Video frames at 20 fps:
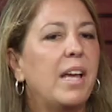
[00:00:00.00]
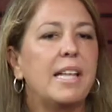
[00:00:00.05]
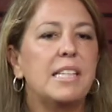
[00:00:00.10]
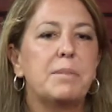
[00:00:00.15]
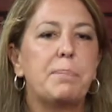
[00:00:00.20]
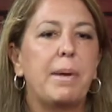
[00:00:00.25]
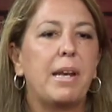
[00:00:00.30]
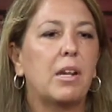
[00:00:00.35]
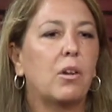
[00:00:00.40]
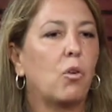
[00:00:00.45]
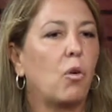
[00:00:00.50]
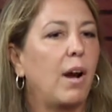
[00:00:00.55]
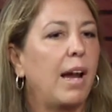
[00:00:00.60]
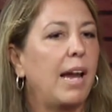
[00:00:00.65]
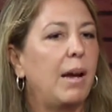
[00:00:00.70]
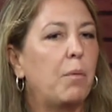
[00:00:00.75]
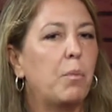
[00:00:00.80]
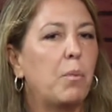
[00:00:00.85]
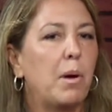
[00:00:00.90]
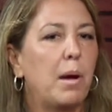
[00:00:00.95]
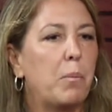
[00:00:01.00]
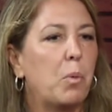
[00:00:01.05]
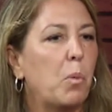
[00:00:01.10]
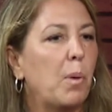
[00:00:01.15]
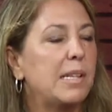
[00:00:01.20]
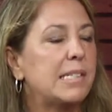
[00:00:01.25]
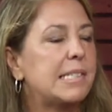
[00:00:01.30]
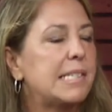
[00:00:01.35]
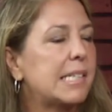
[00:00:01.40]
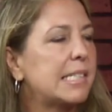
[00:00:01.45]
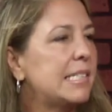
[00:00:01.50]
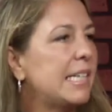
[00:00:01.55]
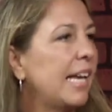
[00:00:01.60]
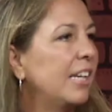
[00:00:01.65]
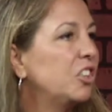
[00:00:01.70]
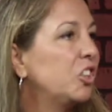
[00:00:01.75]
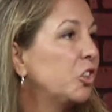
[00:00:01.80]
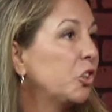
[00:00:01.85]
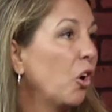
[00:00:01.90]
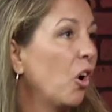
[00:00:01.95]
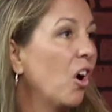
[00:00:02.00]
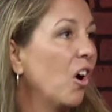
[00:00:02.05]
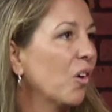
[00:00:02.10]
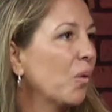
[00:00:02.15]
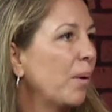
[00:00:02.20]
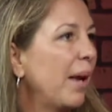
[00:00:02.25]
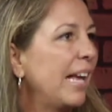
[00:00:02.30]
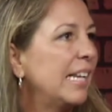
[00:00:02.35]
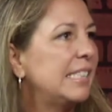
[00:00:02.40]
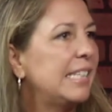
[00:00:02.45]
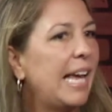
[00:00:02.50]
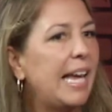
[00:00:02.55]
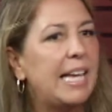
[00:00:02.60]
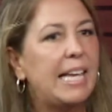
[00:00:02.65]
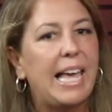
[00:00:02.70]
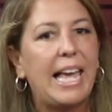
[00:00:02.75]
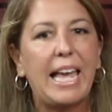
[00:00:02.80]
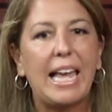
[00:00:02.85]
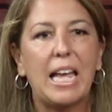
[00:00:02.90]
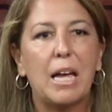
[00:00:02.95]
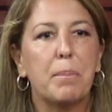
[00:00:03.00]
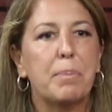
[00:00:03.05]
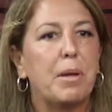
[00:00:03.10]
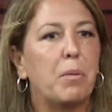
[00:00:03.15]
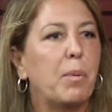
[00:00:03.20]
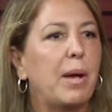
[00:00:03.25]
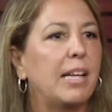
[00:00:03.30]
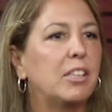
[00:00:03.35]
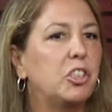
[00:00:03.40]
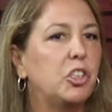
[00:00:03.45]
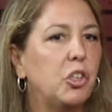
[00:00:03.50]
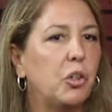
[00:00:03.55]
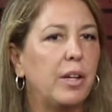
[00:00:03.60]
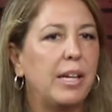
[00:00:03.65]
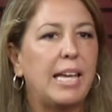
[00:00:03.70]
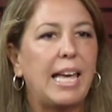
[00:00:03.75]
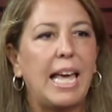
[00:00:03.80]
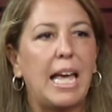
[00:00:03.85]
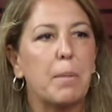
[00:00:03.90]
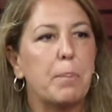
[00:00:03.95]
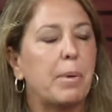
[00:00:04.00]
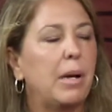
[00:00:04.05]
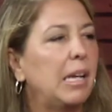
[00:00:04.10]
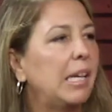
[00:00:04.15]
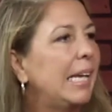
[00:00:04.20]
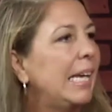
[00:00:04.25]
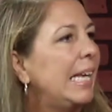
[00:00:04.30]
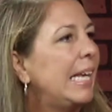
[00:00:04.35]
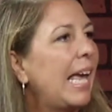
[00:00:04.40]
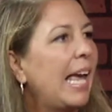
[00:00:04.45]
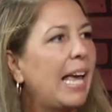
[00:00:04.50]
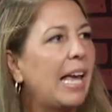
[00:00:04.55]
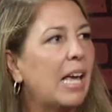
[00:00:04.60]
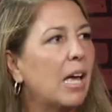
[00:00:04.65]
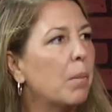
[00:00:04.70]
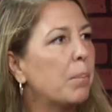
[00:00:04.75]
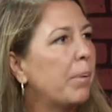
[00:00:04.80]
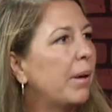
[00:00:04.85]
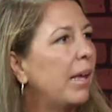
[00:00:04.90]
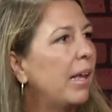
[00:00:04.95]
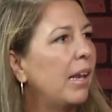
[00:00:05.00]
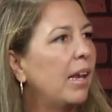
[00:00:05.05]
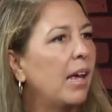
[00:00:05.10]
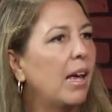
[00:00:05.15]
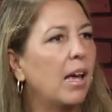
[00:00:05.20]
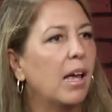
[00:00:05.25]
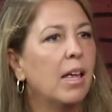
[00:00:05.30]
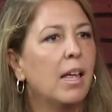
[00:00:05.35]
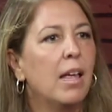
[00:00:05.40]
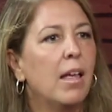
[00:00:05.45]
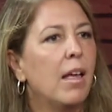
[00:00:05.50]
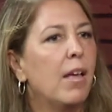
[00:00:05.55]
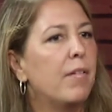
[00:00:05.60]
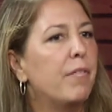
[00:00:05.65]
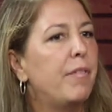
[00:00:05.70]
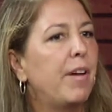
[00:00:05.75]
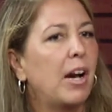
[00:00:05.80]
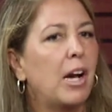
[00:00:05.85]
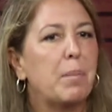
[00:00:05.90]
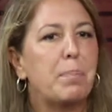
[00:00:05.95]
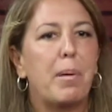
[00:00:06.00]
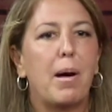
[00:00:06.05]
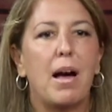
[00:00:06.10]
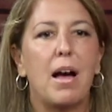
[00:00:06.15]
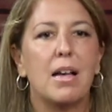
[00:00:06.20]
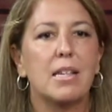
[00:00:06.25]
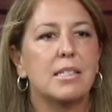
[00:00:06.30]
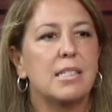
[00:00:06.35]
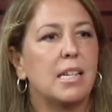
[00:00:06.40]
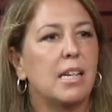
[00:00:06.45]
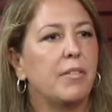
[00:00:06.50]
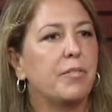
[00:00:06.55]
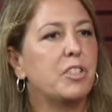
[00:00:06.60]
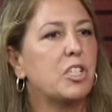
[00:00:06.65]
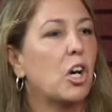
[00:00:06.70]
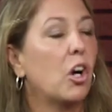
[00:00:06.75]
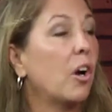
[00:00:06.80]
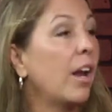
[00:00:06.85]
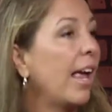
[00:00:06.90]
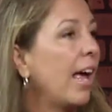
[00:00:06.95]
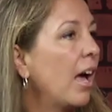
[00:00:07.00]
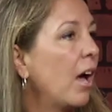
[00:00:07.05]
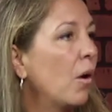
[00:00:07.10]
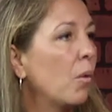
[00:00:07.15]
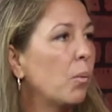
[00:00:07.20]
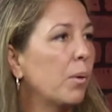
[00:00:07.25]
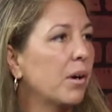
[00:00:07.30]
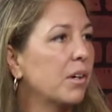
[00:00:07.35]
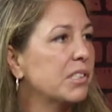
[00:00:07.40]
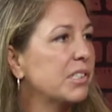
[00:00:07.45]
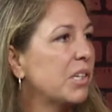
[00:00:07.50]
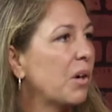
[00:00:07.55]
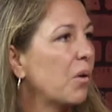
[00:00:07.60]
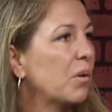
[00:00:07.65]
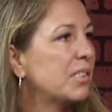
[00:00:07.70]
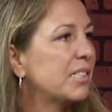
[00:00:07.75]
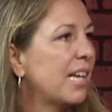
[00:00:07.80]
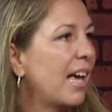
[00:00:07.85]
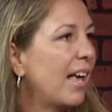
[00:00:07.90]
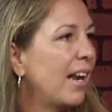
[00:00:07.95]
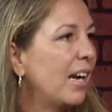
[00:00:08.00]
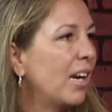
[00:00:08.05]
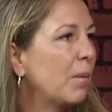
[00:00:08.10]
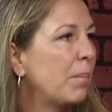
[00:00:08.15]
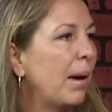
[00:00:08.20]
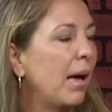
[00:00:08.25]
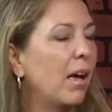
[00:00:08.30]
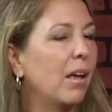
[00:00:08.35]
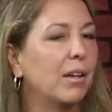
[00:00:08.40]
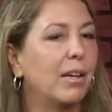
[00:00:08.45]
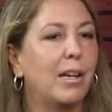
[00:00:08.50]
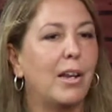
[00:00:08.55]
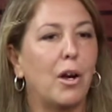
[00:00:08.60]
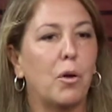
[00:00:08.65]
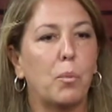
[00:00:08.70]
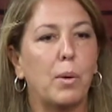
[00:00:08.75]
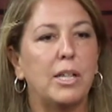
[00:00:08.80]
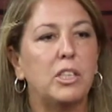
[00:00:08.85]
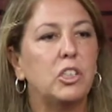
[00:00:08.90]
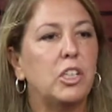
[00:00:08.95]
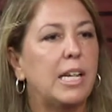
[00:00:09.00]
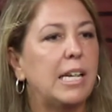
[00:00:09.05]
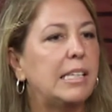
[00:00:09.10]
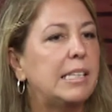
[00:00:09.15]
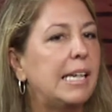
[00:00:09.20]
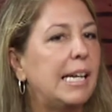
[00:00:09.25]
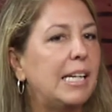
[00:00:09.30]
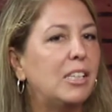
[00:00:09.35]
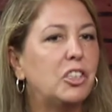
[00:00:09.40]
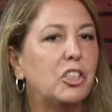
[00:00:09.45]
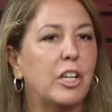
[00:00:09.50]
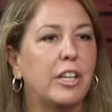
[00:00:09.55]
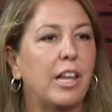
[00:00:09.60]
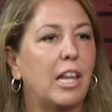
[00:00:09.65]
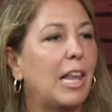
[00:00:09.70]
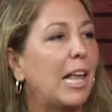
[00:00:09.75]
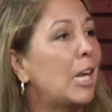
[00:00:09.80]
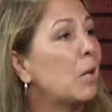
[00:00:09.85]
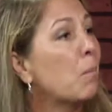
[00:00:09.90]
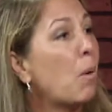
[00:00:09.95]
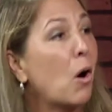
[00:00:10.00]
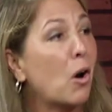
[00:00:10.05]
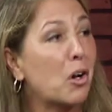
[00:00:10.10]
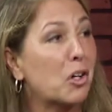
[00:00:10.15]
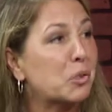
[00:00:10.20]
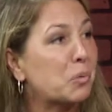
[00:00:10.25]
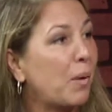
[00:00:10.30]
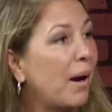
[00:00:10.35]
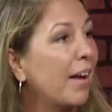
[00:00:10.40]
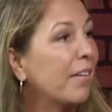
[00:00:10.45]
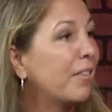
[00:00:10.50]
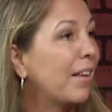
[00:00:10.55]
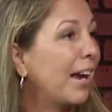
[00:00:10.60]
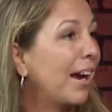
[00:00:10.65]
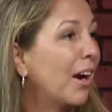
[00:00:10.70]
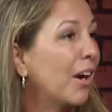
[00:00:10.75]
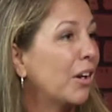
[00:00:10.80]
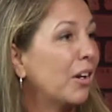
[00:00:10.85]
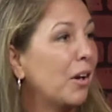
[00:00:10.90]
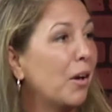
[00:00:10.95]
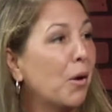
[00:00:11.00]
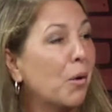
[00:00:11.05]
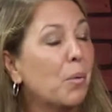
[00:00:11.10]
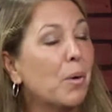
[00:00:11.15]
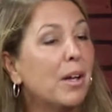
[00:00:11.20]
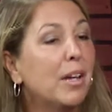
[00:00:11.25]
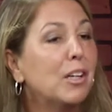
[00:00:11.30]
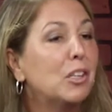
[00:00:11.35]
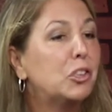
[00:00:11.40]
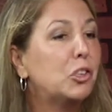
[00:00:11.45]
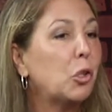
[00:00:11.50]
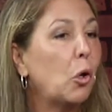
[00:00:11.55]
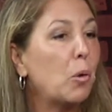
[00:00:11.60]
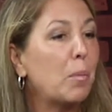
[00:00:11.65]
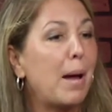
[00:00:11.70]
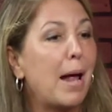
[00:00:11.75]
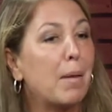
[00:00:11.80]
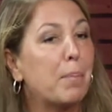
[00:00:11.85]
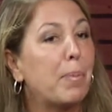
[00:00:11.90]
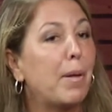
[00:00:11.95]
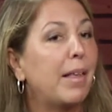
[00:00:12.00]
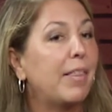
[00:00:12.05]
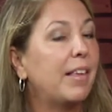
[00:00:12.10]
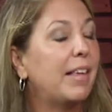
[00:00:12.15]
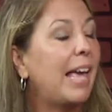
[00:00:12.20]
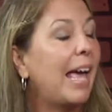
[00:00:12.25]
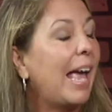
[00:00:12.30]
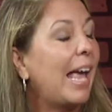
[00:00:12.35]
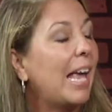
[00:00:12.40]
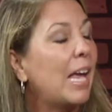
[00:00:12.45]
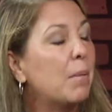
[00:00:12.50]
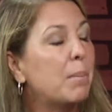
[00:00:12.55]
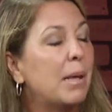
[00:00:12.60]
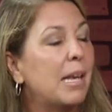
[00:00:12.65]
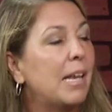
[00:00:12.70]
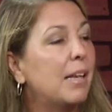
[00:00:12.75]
it's been a great. we went six days strong. We had day camp, then we had shooting camp and elite camp, and uh, very positive turnout. We were mm -hmm. so mm-hmm. excited about you know reaching and teaching. The Lady Monarchs were out there, you know, showing them how to play the game, and